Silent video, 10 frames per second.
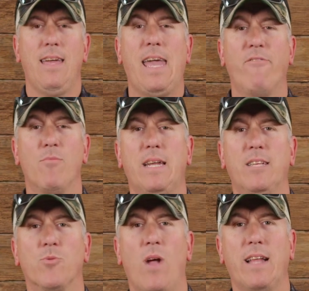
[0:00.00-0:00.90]
Hey everybody,
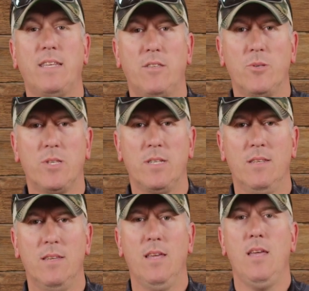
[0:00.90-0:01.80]
it's Rodney Dewson.
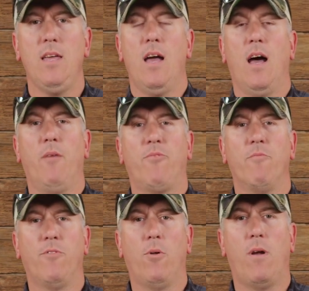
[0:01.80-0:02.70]
I'm from
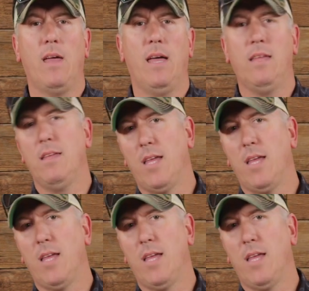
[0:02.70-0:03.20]
Florida.